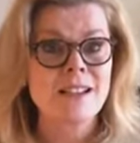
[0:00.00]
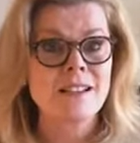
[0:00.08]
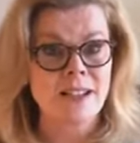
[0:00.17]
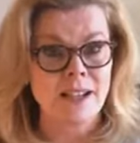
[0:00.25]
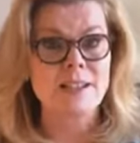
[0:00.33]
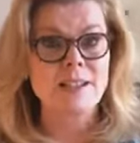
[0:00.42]

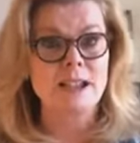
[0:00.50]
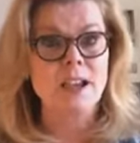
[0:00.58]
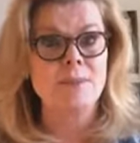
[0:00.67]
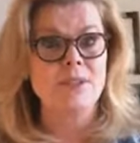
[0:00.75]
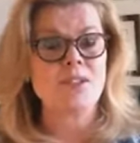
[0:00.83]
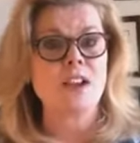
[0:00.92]
then it's
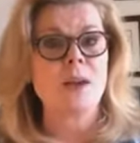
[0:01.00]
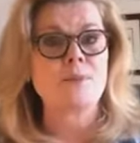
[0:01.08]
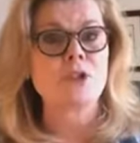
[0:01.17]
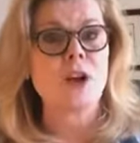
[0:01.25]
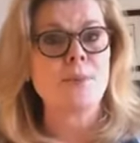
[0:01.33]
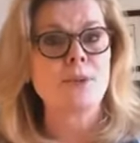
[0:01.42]
time to stop,
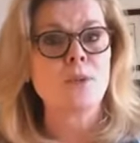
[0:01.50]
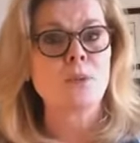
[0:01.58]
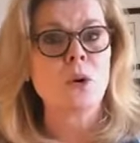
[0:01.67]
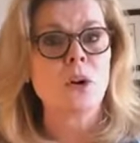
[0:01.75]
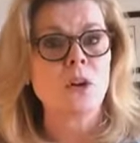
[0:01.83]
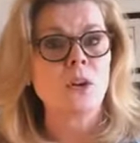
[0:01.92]
drop, and
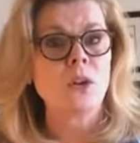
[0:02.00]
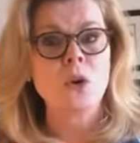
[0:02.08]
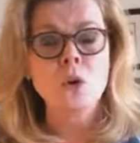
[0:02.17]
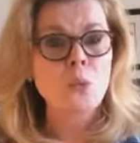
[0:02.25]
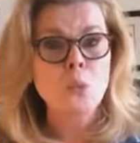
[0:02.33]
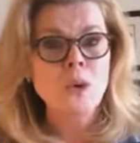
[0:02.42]
roll.
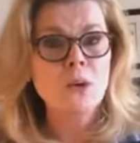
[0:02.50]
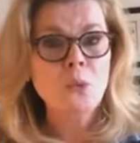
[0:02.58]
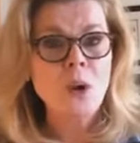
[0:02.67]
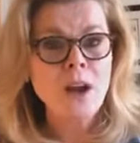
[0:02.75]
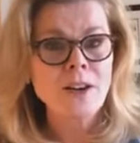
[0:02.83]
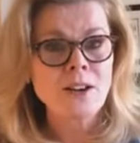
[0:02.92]
We don't
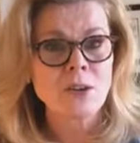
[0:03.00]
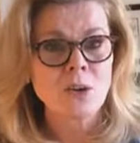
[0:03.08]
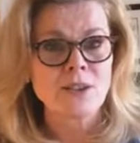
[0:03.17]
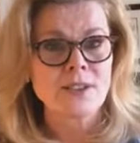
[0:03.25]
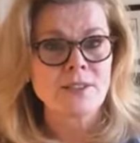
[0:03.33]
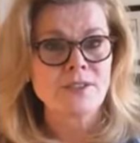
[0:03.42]
want our
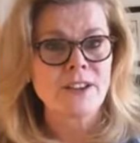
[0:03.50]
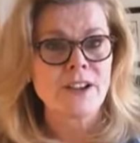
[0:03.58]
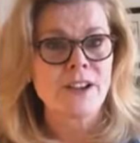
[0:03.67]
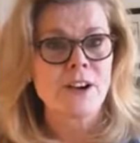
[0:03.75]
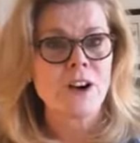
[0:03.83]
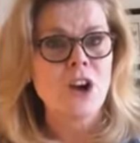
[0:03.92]
goals on
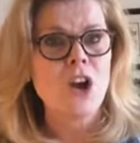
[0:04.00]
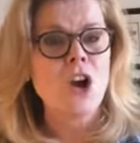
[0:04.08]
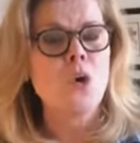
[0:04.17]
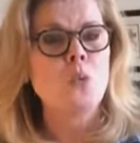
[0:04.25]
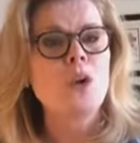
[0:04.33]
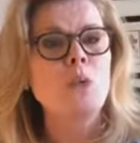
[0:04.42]
fire.
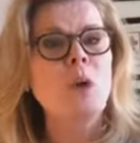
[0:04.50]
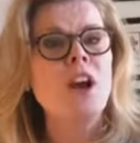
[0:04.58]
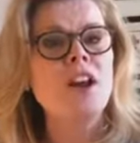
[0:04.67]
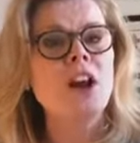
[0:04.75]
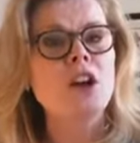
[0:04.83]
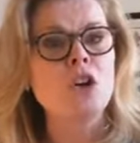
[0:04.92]
We want
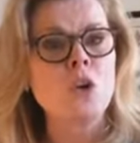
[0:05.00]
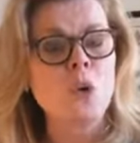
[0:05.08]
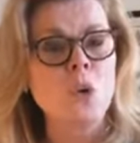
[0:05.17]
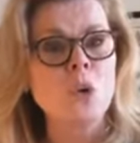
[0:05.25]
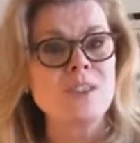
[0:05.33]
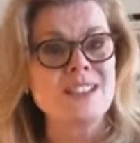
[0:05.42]
our
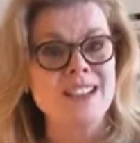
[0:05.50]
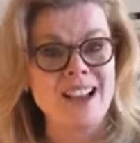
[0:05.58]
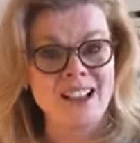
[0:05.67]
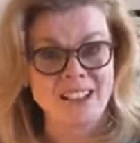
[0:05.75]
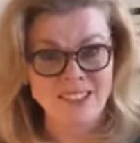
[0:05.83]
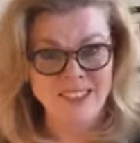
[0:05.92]
goals
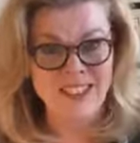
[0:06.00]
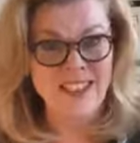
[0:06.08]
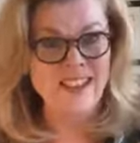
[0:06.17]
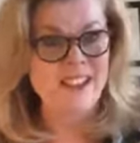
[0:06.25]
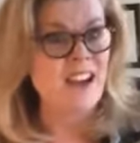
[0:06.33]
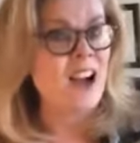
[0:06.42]

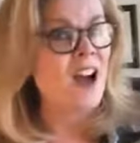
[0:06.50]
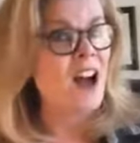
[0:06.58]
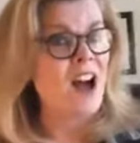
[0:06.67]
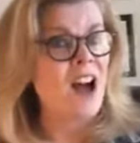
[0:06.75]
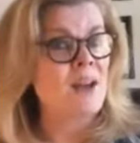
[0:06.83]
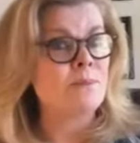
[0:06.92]
lit
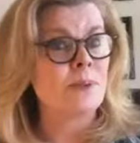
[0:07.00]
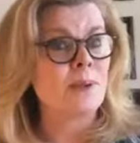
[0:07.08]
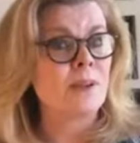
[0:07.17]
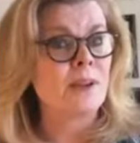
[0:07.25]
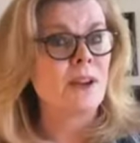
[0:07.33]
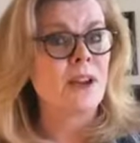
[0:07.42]
up,
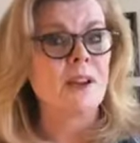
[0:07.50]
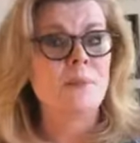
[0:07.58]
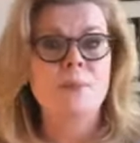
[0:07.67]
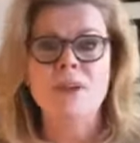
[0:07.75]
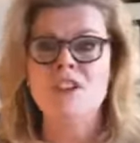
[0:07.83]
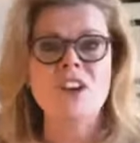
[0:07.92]

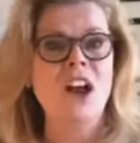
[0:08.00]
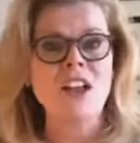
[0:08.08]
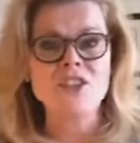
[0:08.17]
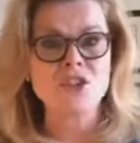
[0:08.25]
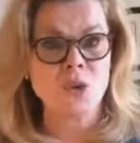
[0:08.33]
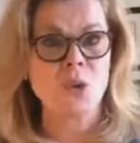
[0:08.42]
but
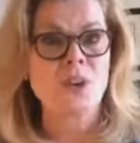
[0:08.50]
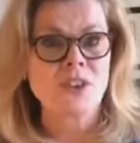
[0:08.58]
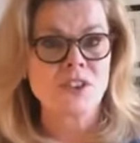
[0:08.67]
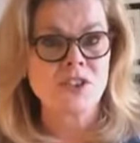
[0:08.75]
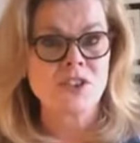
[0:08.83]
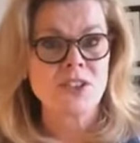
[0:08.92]
not
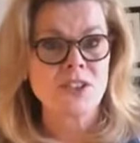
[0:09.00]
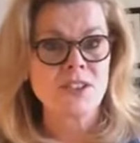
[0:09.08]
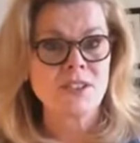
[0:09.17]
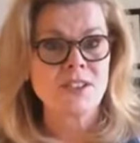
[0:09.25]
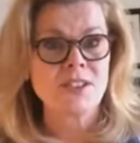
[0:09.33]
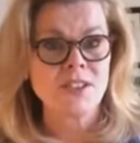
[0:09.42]
torched
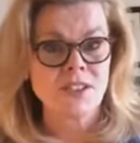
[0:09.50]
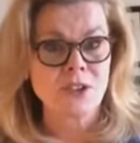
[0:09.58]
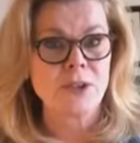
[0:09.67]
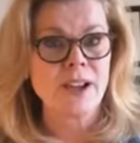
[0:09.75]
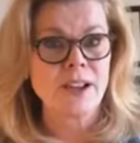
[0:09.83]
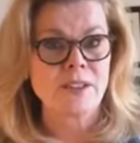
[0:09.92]
to the
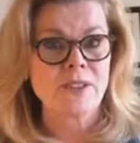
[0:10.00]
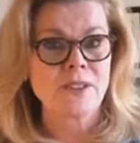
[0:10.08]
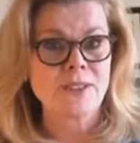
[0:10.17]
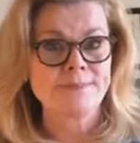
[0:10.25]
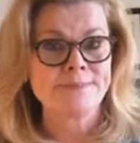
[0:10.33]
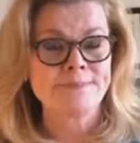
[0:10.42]
ground.
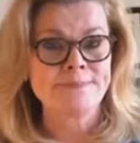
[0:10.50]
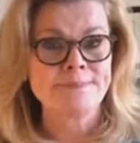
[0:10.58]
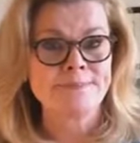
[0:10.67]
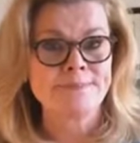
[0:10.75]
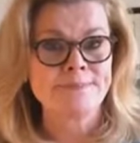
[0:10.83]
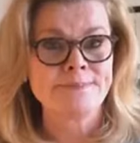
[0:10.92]

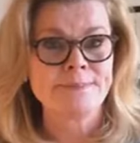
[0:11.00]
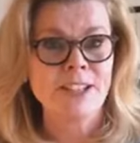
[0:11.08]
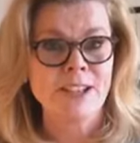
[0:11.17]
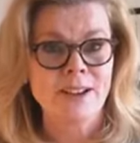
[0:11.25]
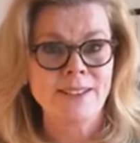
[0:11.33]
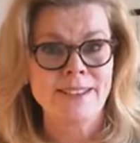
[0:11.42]
You
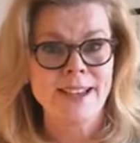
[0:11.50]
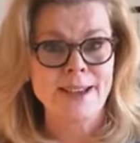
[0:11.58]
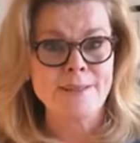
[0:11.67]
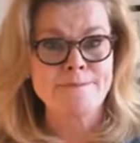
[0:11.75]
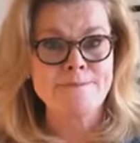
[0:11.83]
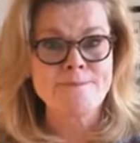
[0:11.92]
got that?